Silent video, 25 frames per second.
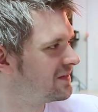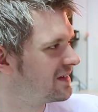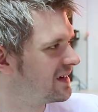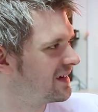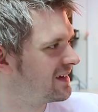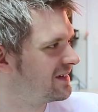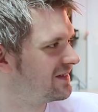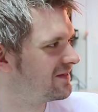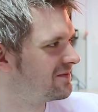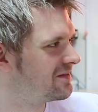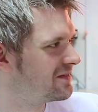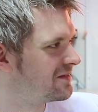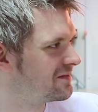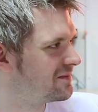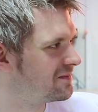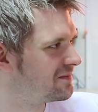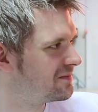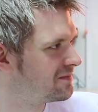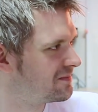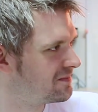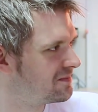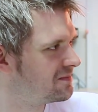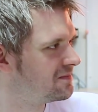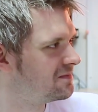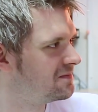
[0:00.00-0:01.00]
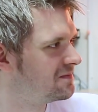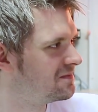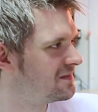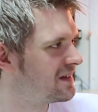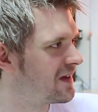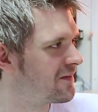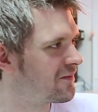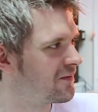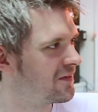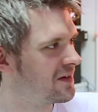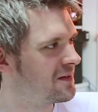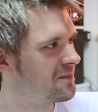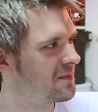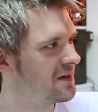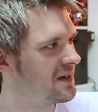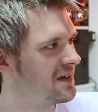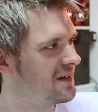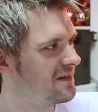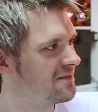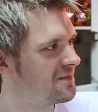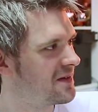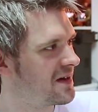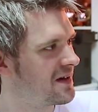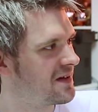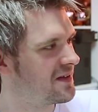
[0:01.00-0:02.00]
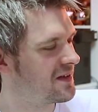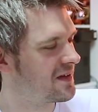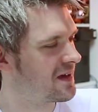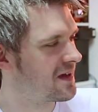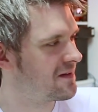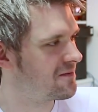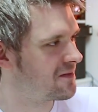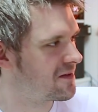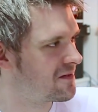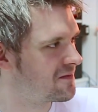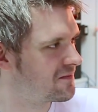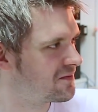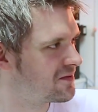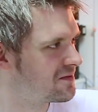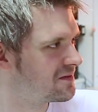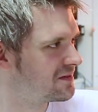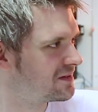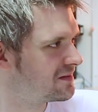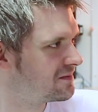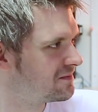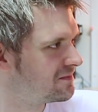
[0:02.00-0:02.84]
and will definitely be part of the game going forward.